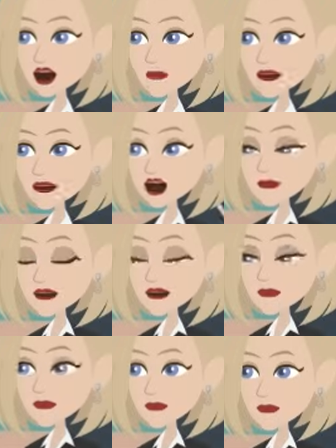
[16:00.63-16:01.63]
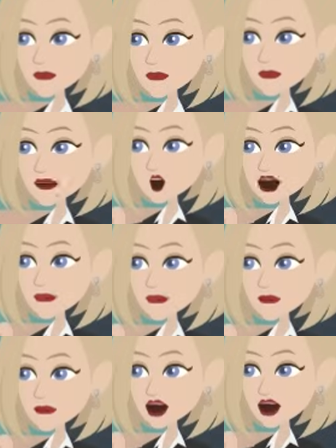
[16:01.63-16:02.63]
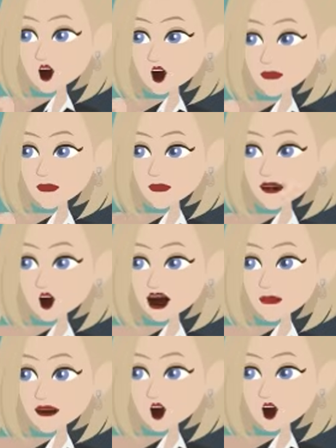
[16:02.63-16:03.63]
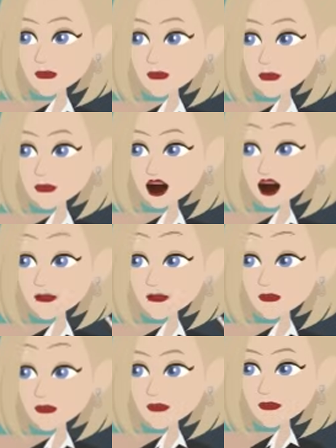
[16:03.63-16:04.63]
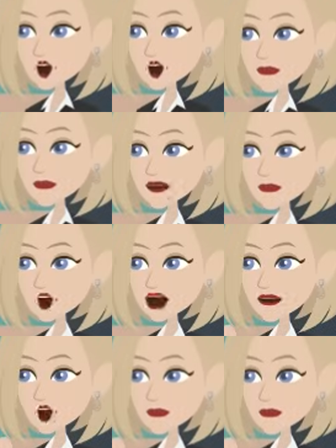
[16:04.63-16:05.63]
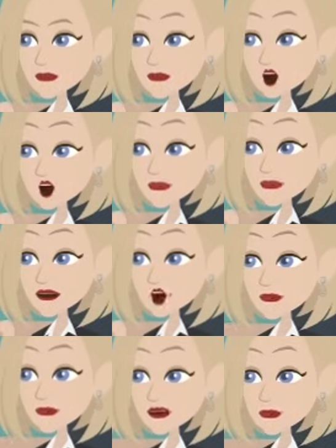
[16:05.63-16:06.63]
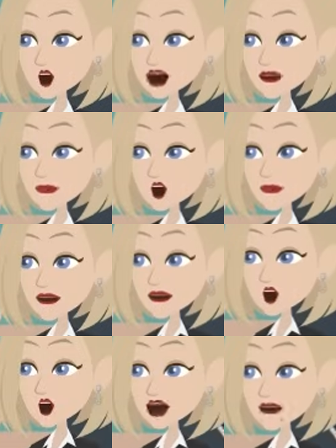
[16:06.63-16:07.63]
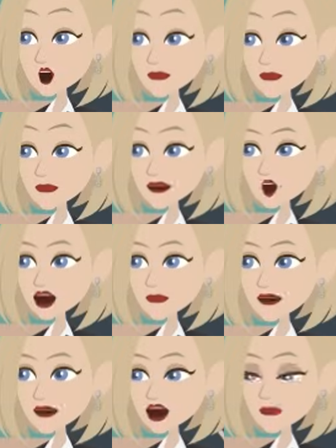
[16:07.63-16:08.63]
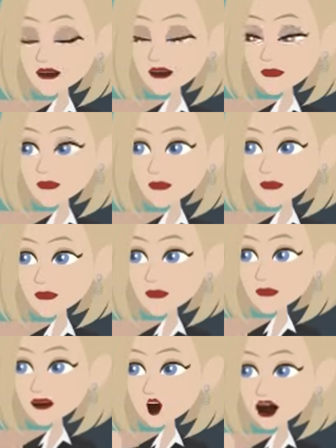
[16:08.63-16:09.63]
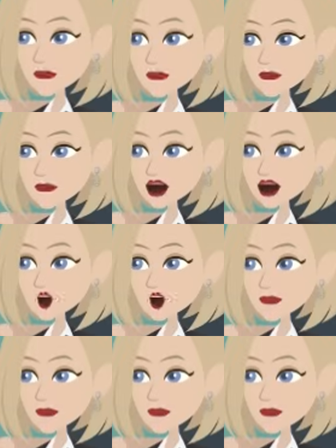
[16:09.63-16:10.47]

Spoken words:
applies in the past tense, but here we use did for all subjects. For example, to ask about an action yesterday, you say,